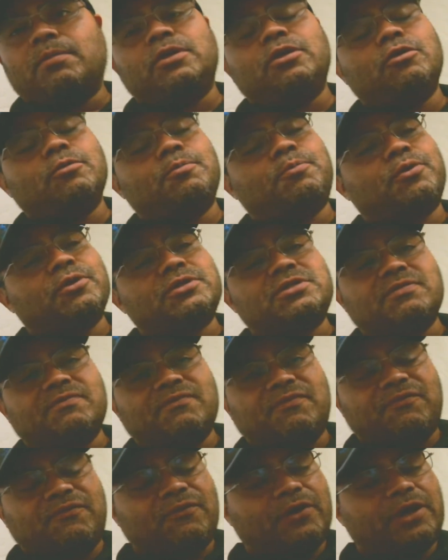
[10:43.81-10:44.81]
you put
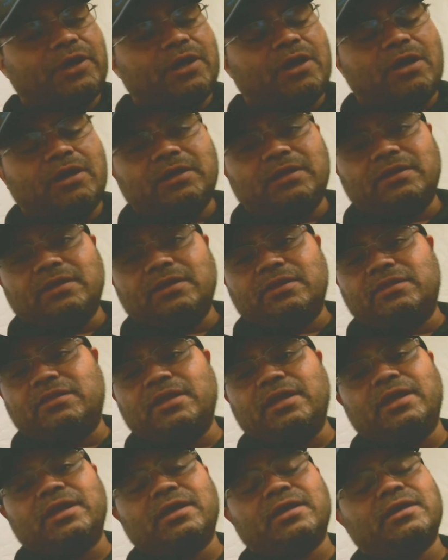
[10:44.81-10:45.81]
some Freon in the
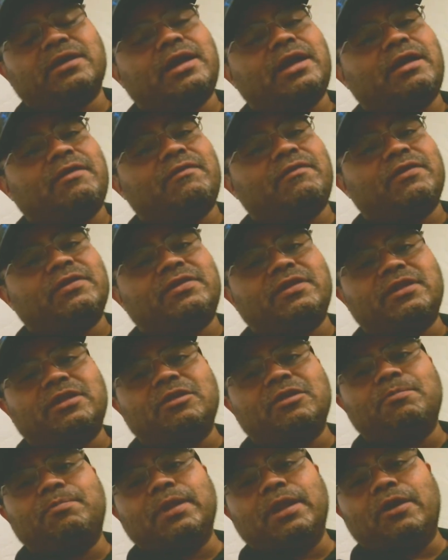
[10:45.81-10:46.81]
thing, everything,
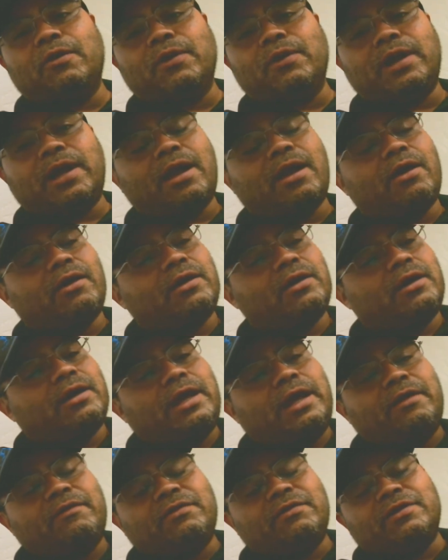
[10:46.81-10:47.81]
you blow it out, and
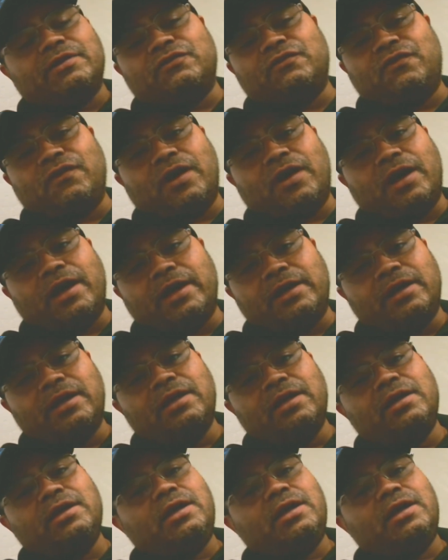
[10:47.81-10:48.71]
everything's fine.